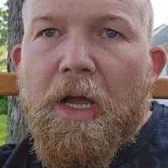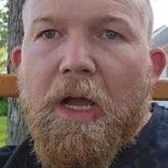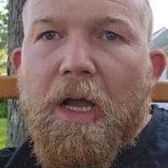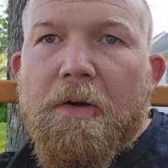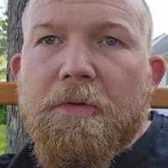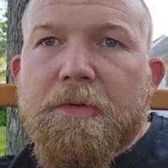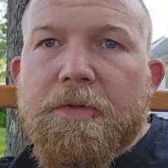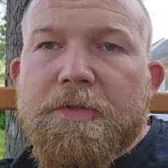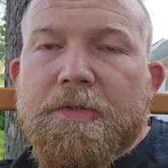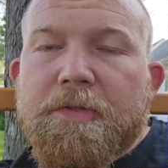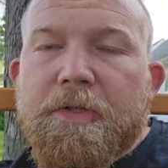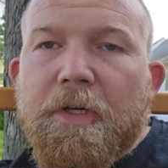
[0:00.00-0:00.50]

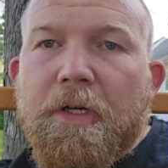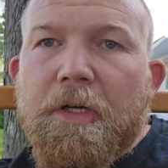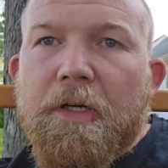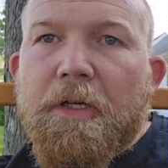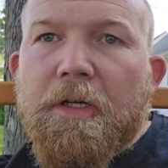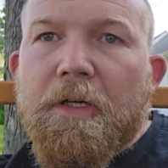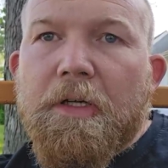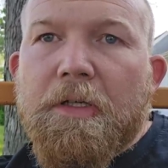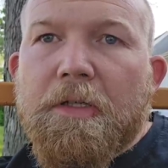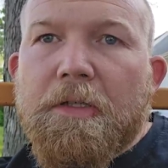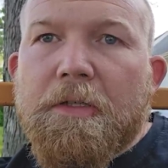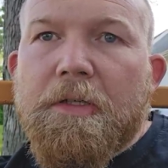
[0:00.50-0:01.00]
I was
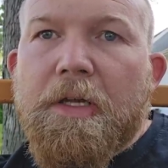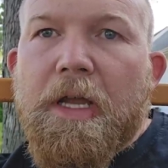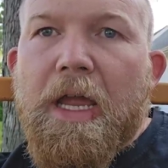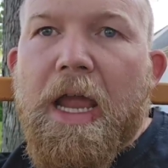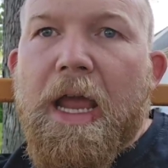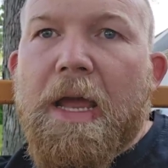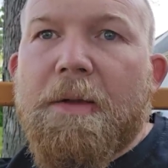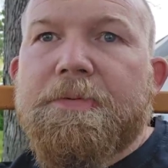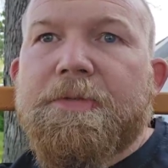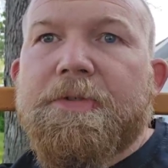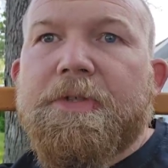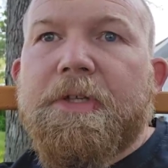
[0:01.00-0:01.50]
uh,
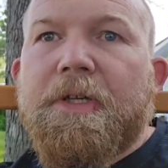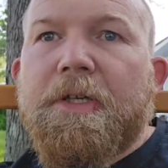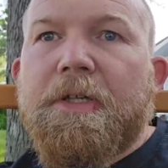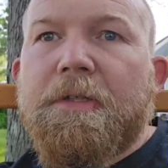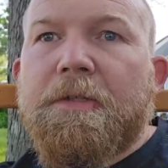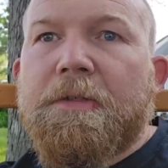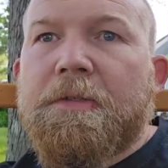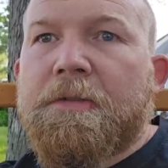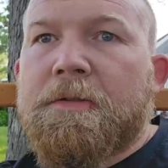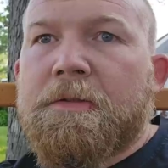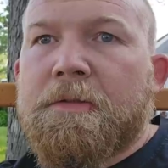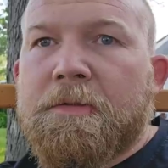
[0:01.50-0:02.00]

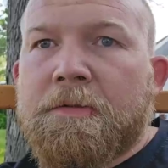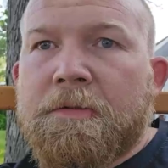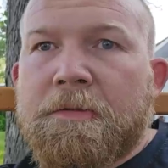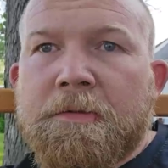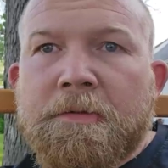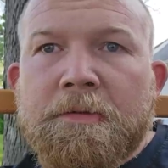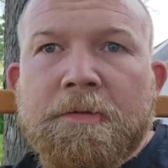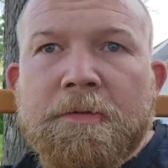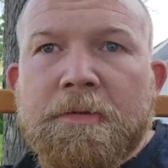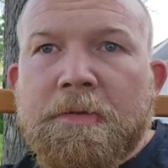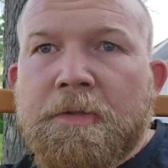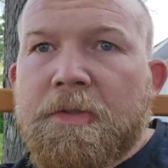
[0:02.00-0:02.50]
abstinent,
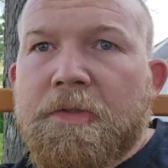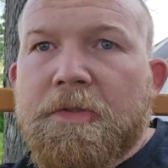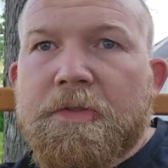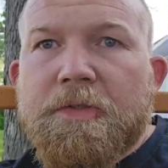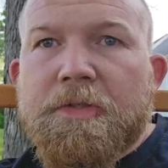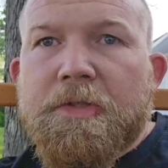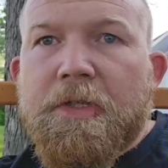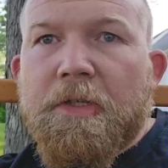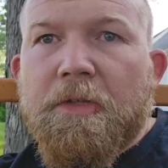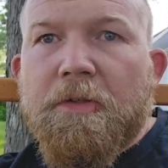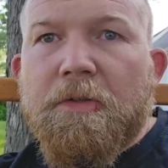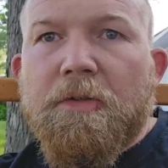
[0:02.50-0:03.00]

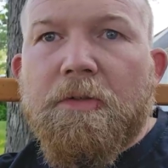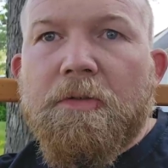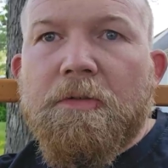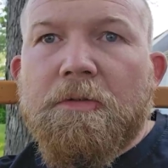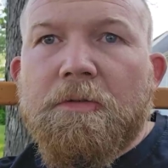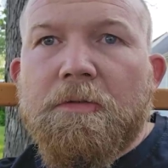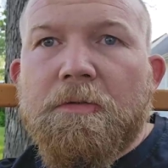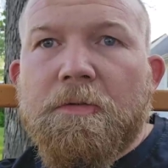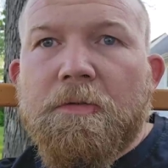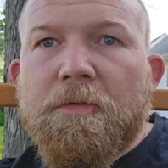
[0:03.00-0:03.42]
single,